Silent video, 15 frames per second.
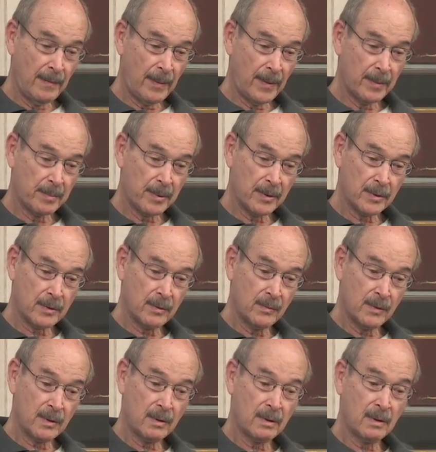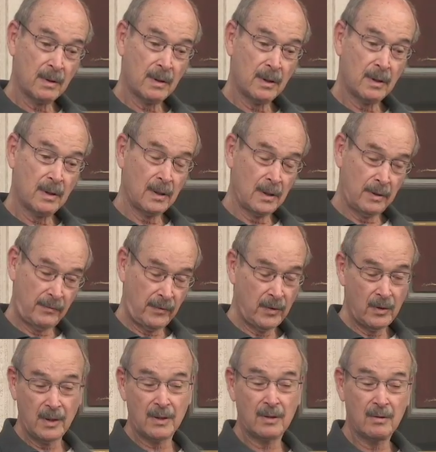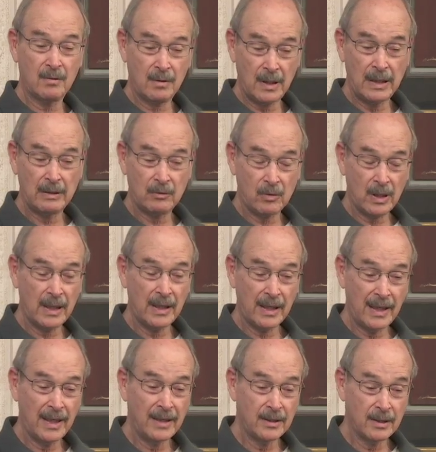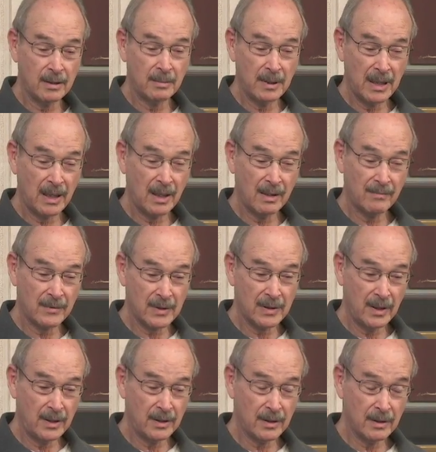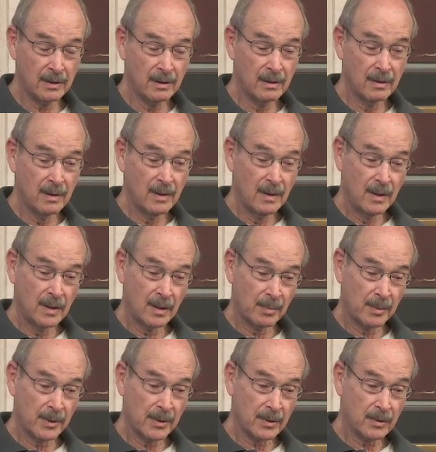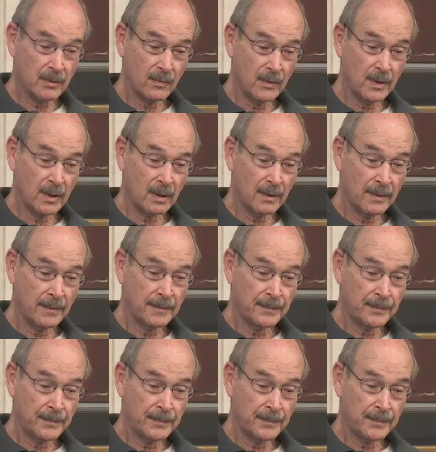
the person will, if you're not trying to engage them in a conversation, the person will